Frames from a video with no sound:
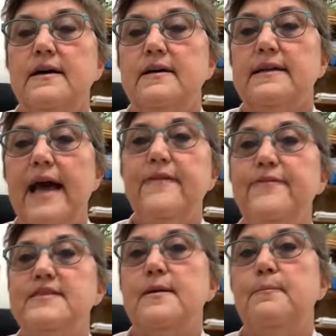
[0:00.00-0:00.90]
Life
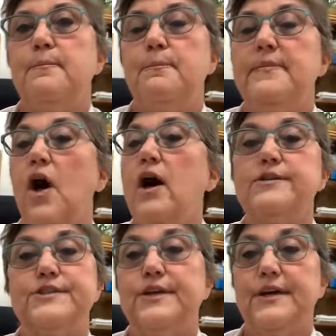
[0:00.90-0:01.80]
is a long
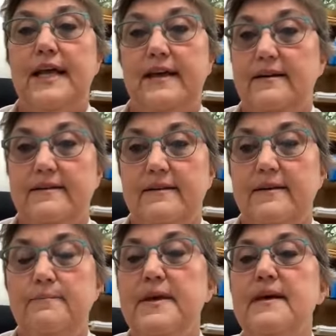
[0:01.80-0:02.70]
journey, a
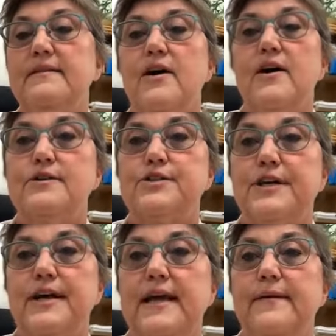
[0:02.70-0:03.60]
big, long
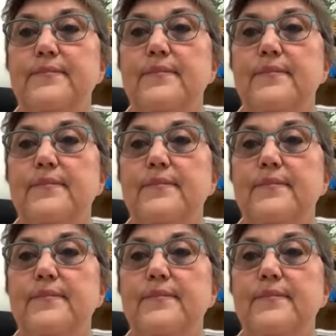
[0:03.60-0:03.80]
journey.